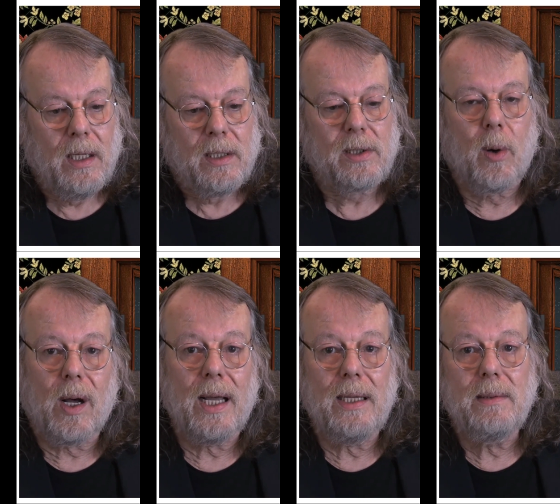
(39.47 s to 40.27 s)
So
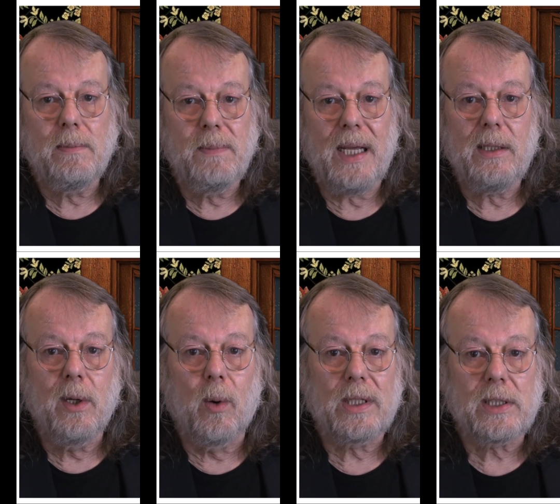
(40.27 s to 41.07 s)
I make
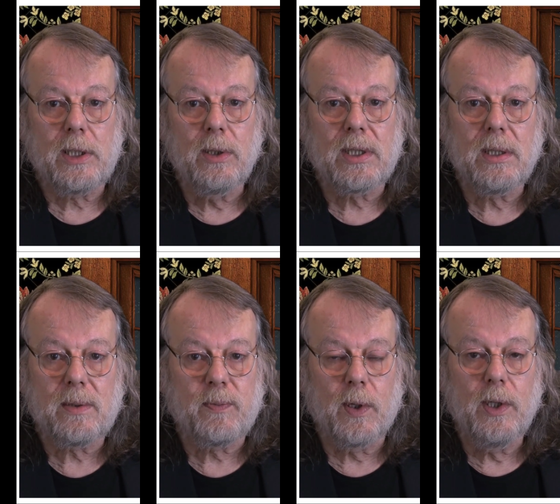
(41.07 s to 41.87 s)
no excuses
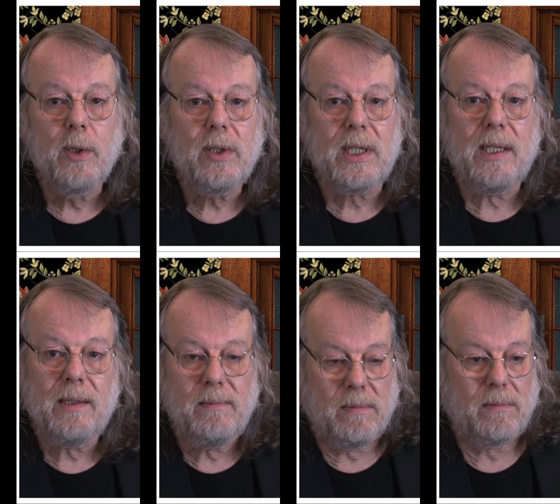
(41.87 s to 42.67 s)
for
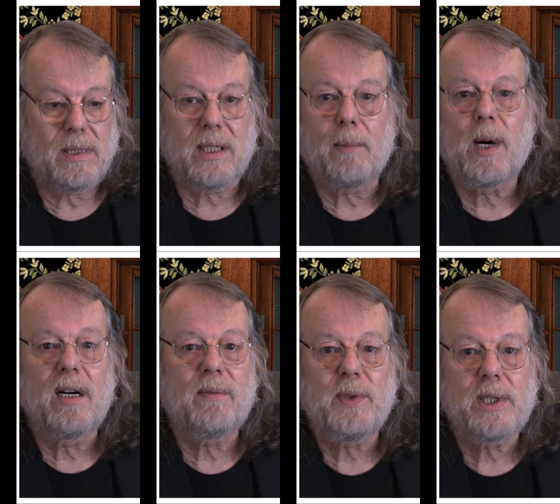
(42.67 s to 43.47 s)
using some
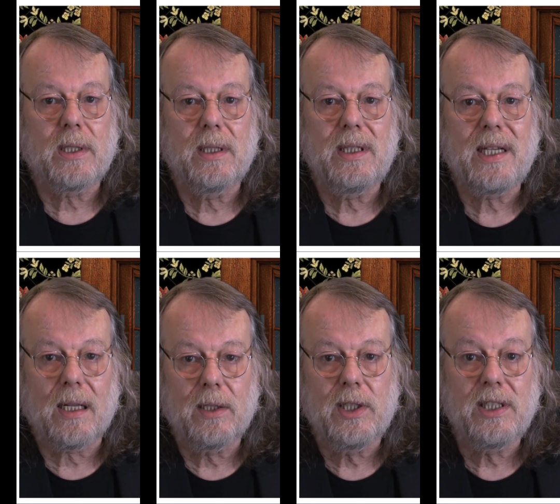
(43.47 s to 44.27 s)
artificial
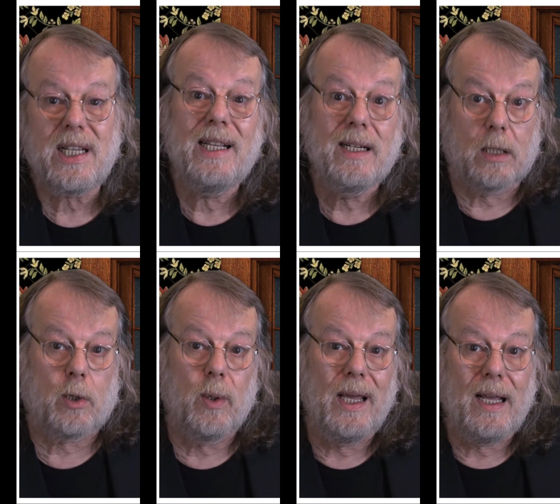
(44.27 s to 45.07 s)
intelligence in a
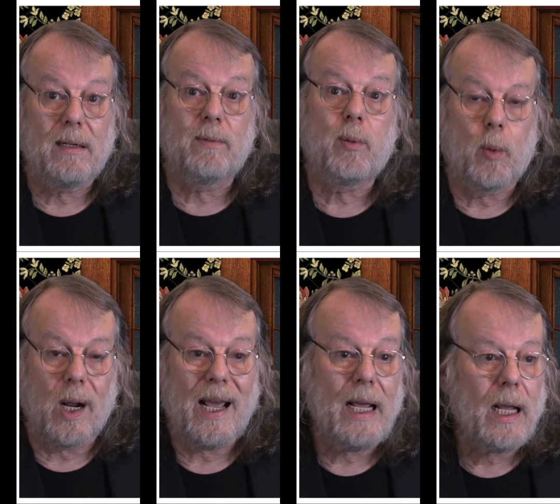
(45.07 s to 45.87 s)
creative
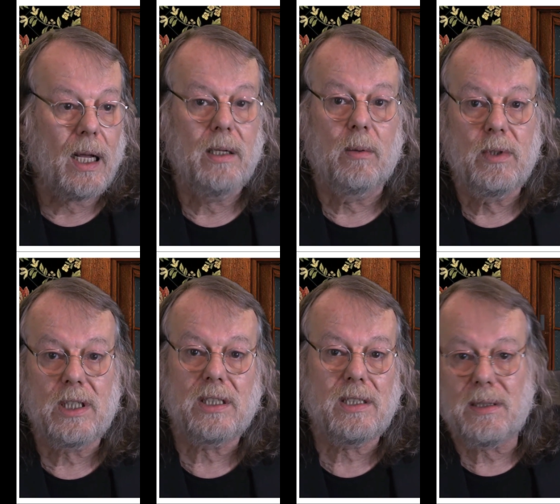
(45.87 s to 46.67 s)
way. I don't
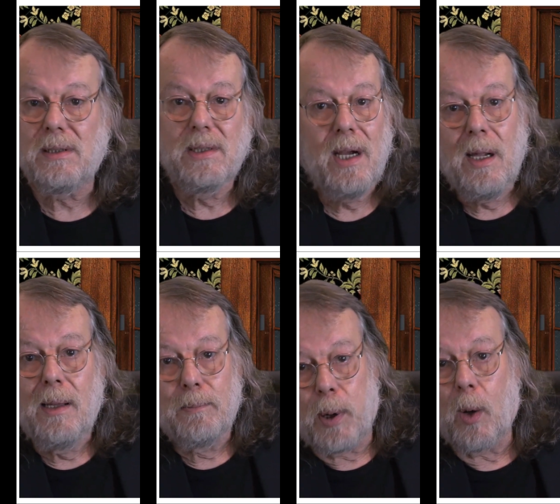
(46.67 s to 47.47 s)
just
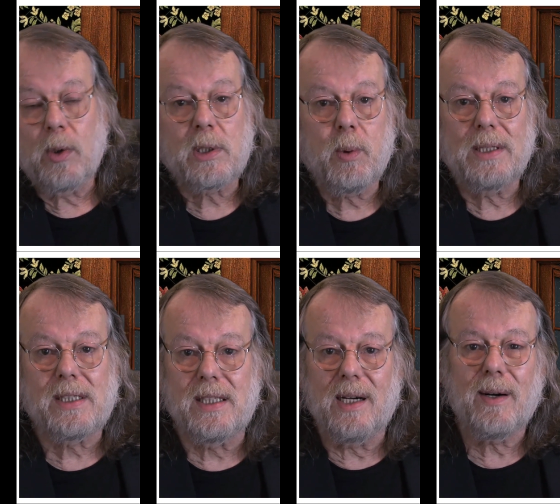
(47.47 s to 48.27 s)
post what's
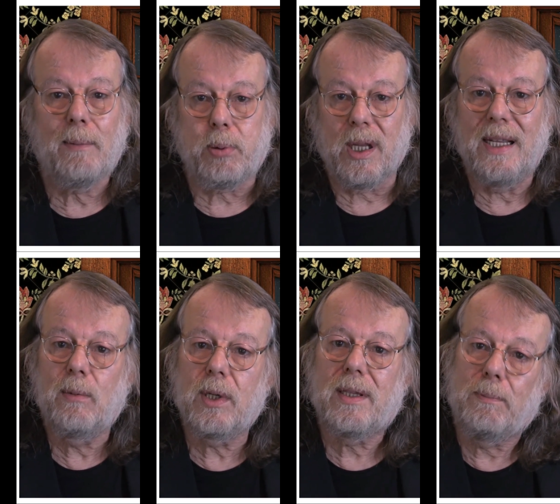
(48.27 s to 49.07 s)
there, I play
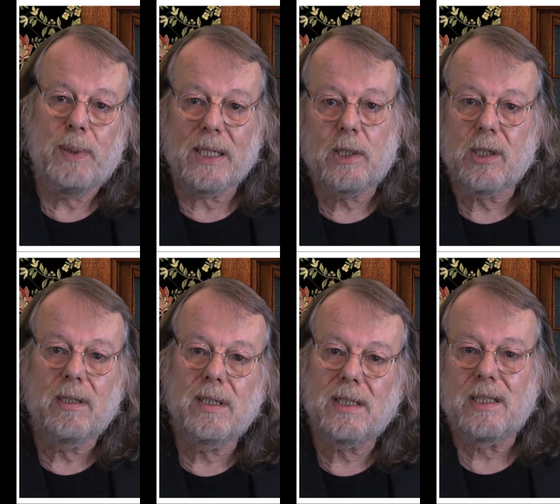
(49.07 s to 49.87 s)
with the
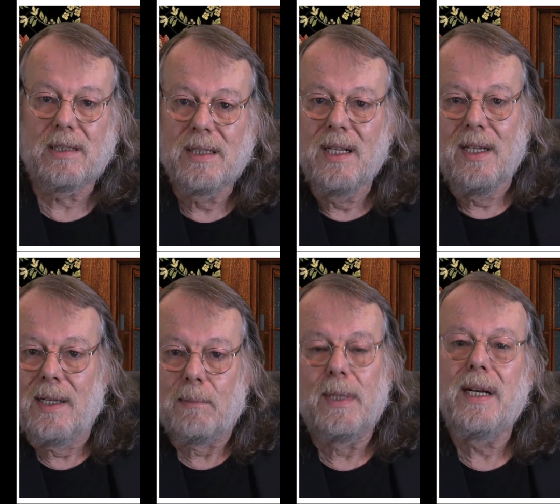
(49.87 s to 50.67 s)
pictures and
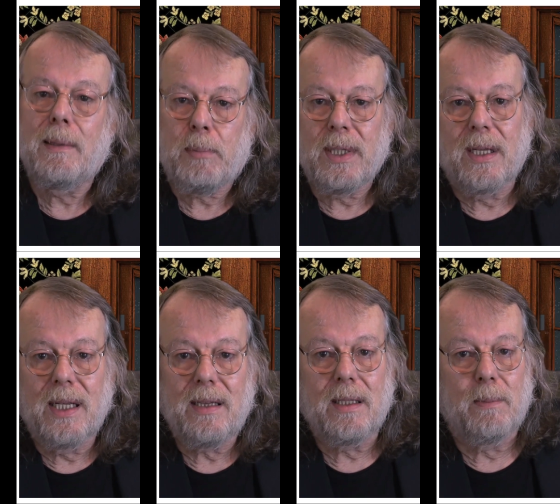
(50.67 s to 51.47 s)

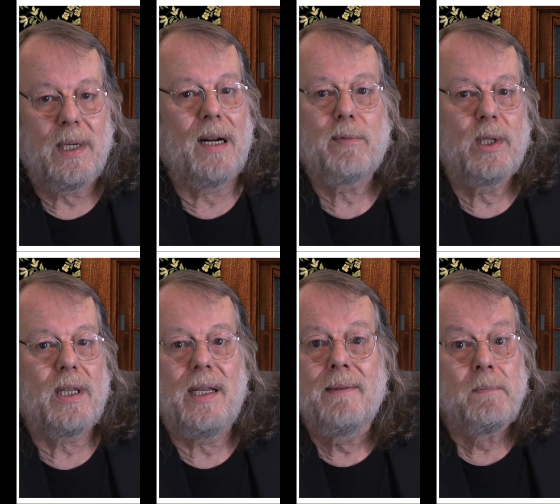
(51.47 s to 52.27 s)
manipulate them and
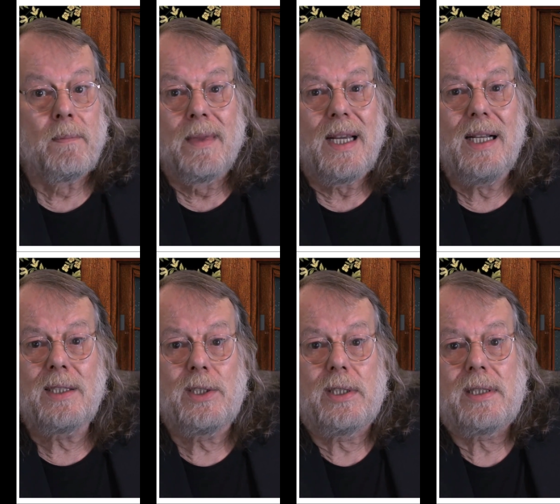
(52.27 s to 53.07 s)
everything.
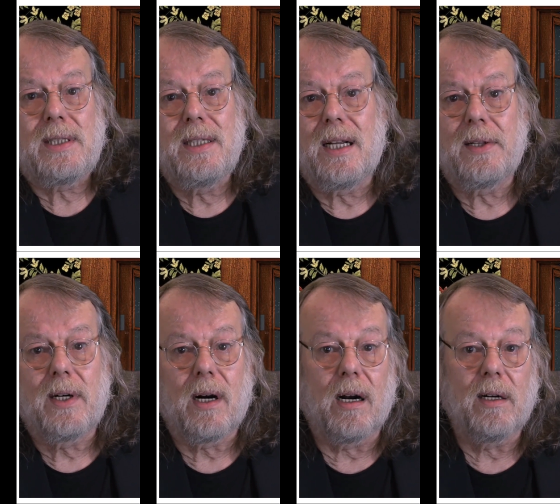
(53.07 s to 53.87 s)
It's just
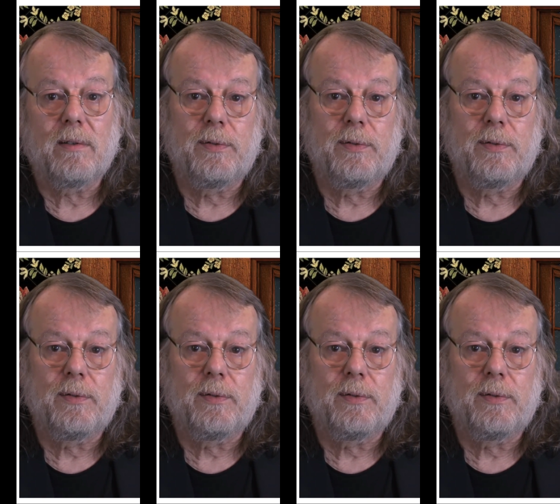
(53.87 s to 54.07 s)
another art